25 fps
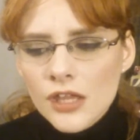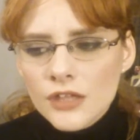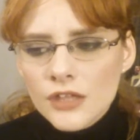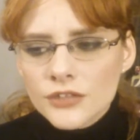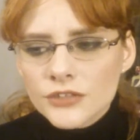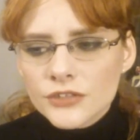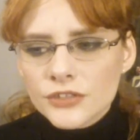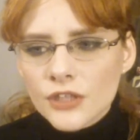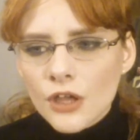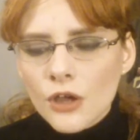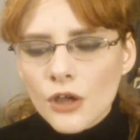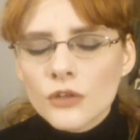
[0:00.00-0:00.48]

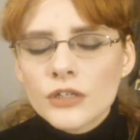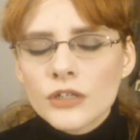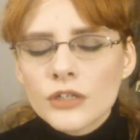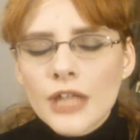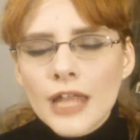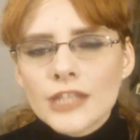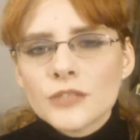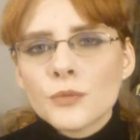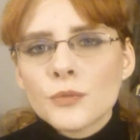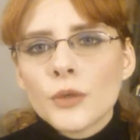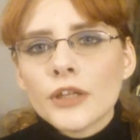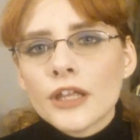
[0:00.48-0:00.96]
So
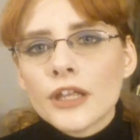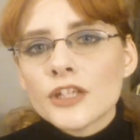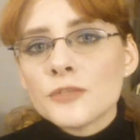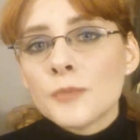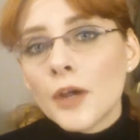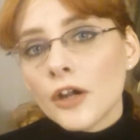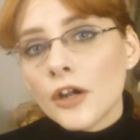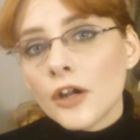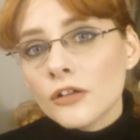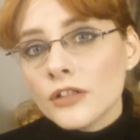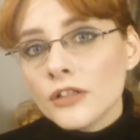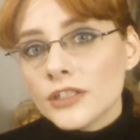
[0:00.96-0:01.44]
that's where that
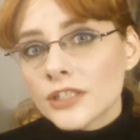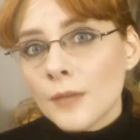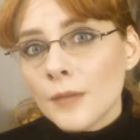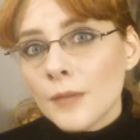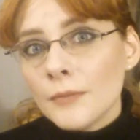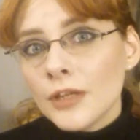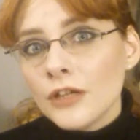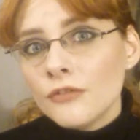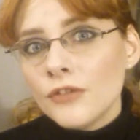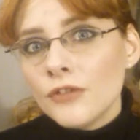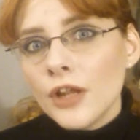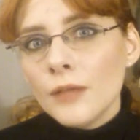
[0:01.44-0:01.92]
sparkle is
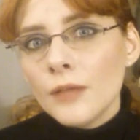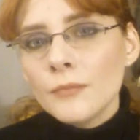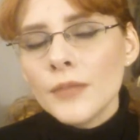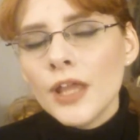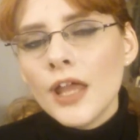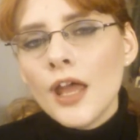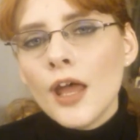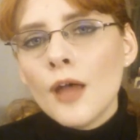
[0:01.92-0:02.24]
coming from,